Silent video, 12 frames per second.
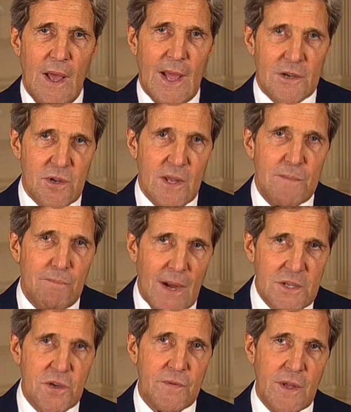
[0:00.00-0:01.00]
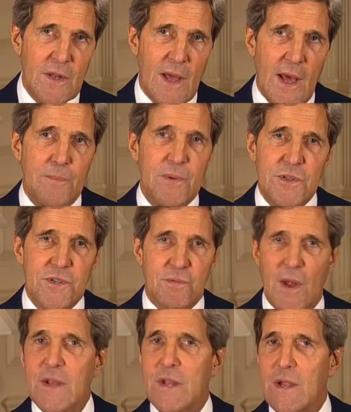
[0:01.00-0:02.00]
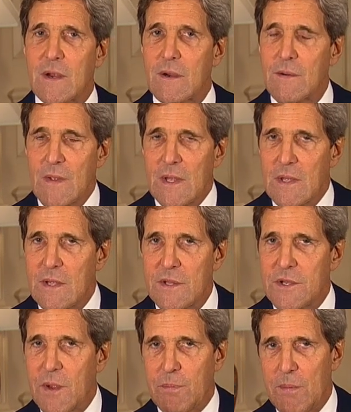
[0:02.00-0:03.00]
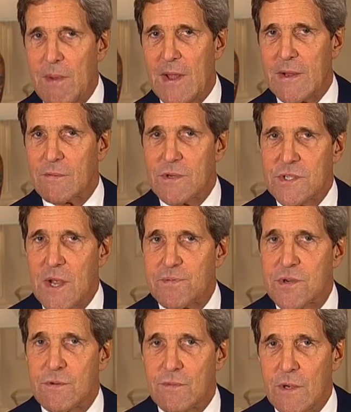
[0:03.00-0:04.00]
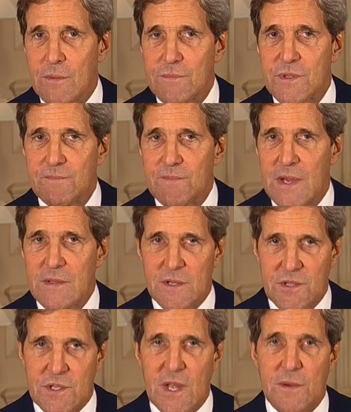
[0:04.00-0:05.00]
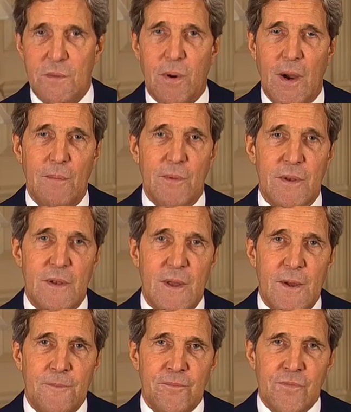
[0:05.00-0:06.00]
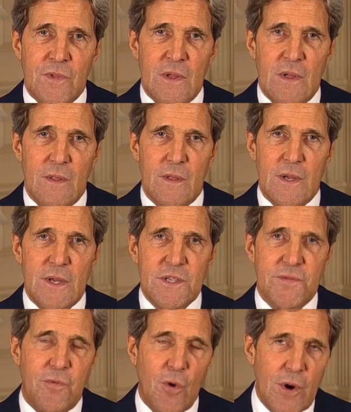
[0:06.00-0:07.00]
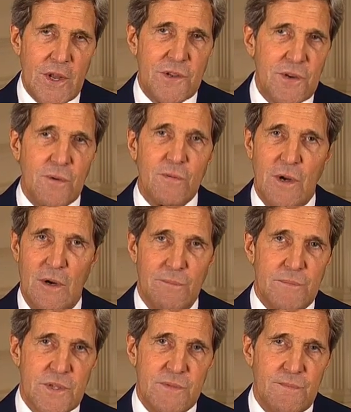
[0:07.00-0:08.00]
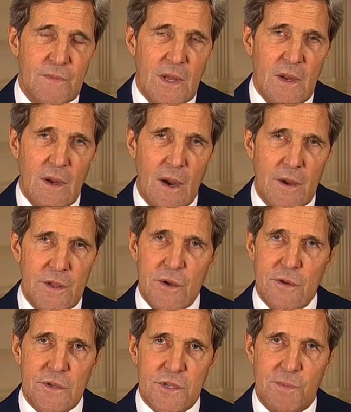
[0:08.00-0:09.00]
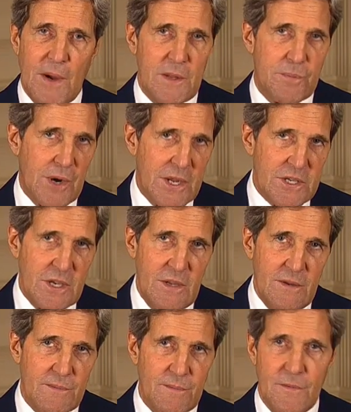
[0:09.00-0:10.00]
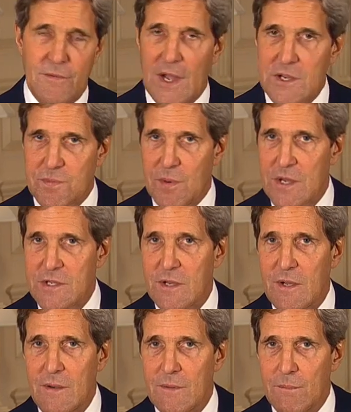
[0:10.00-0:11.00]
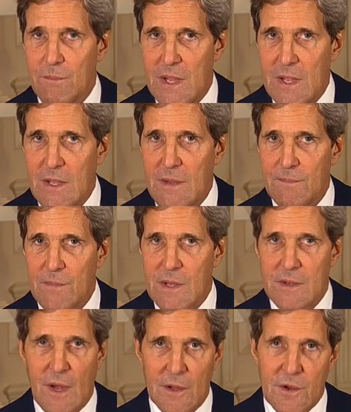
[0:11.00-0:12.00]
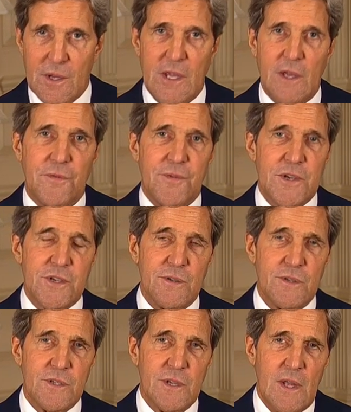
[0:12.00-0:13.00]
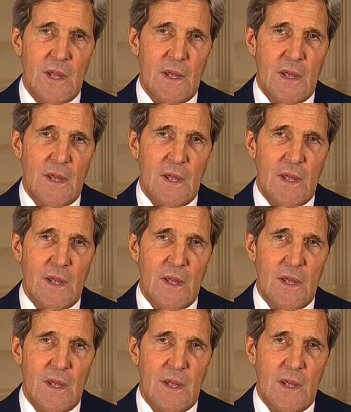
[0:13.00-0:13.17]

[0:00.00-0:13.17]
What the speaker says: actually much of it happens right here in the diplomatic reception rooms at the State Department. These 42 rooms are used by the President, Vice President, me, and other key officials